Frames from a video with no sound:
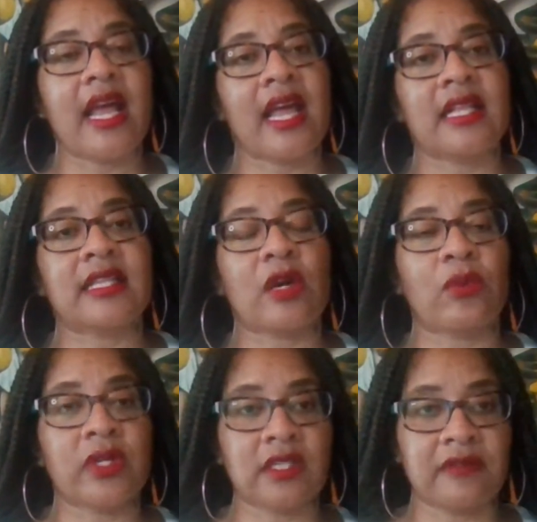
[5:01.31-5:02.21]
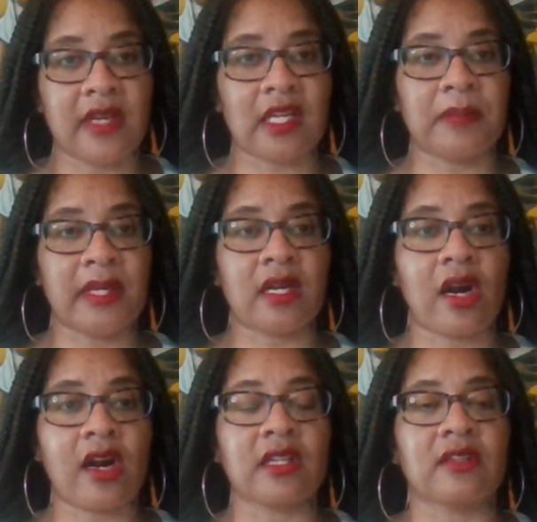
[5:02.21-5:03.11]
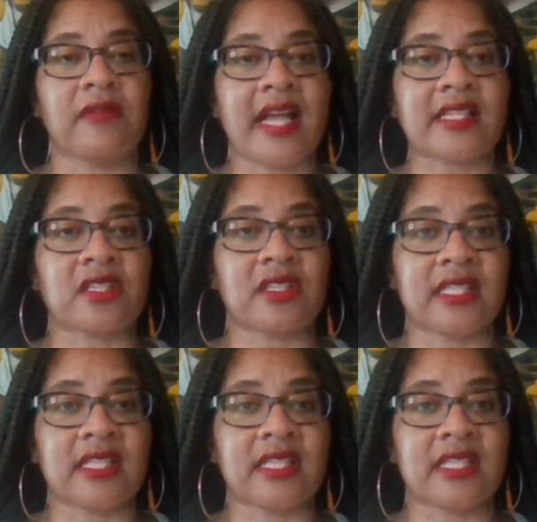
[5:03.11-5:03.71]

and that we're developing cardiovascular